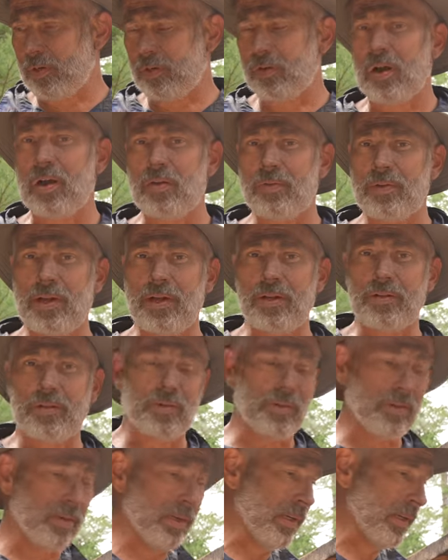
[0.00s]
the ground
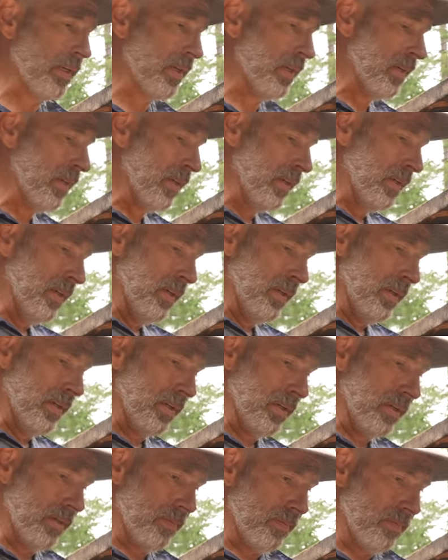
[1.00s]
naturally.
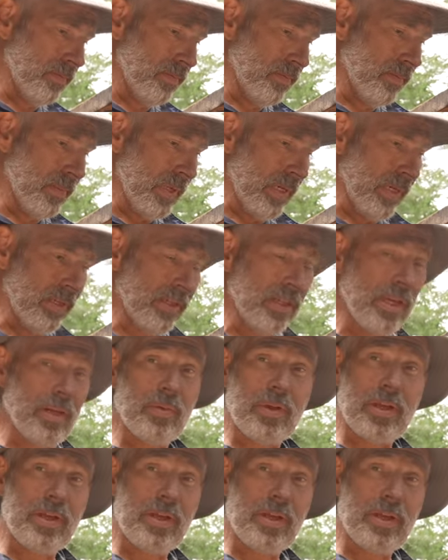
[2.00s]
Um, and then